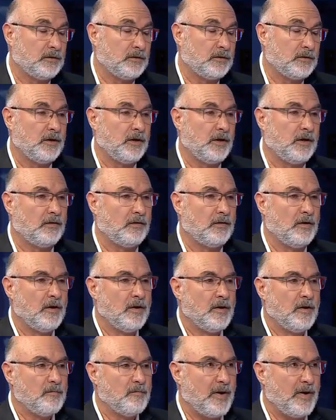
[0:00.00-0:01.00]
They are
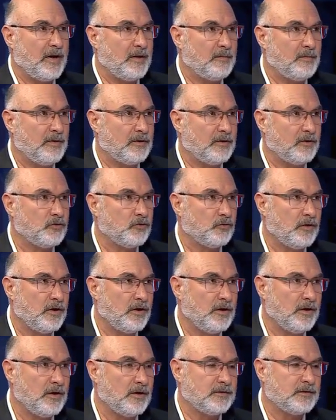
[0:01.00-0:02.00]
paid by the
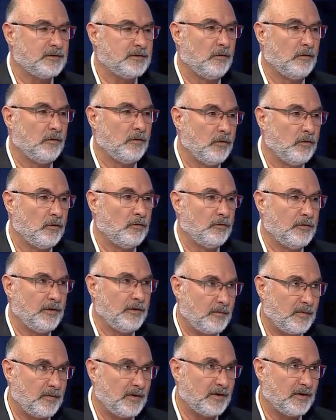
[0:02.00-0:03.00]
Jordanians, although they
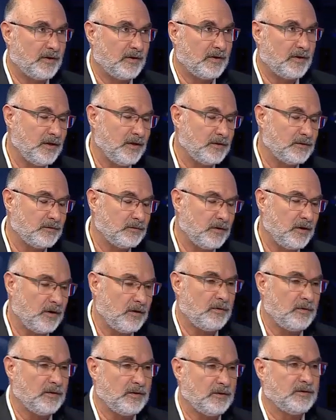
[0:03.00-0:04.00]
are Palestinians, okay,
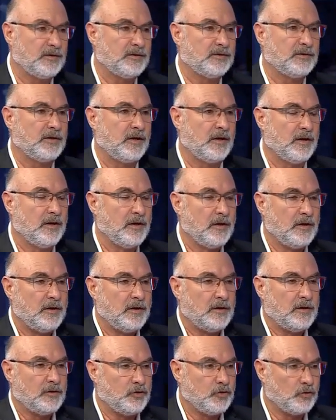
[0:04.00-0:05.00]
but this is a
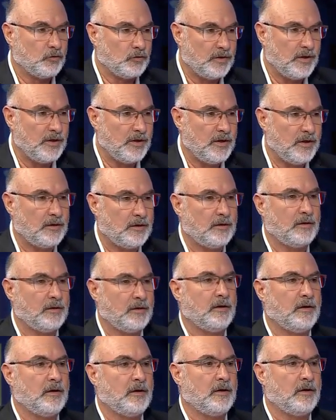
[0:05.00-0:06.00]
Jordanian
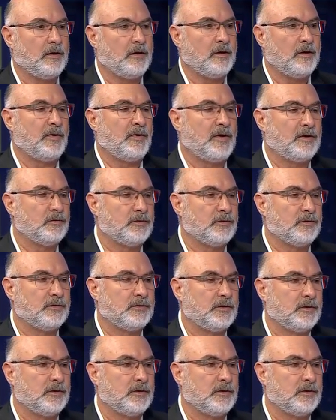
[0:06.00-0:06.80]
apparatus.